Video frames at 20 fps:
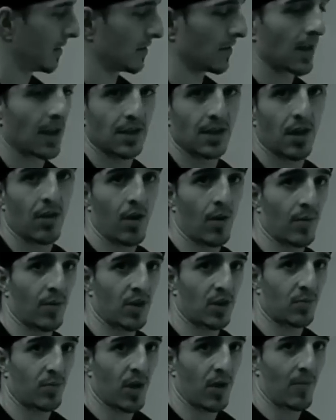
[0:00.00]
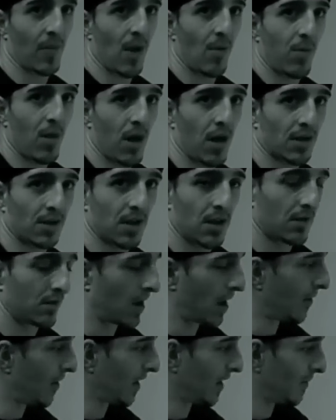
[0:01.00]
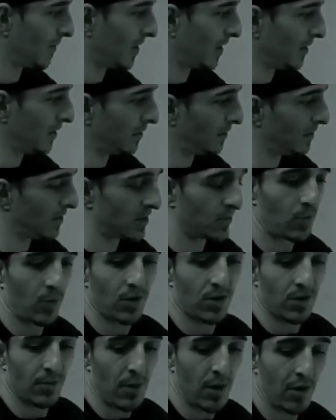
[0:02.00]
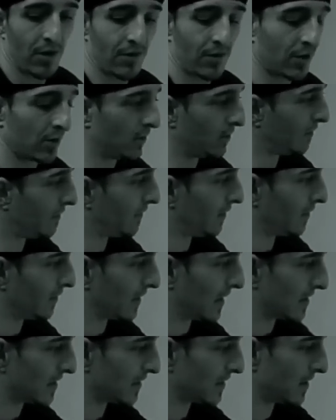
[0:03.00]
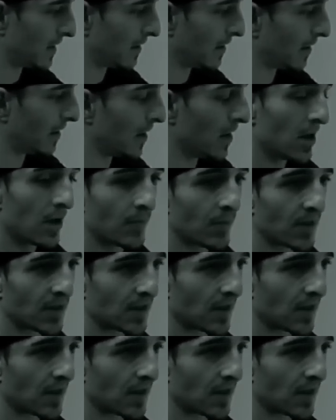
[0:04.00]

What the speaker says: so that's how I'm gonna spread my blocks out. I recommend you disperse them however you feel necessary, but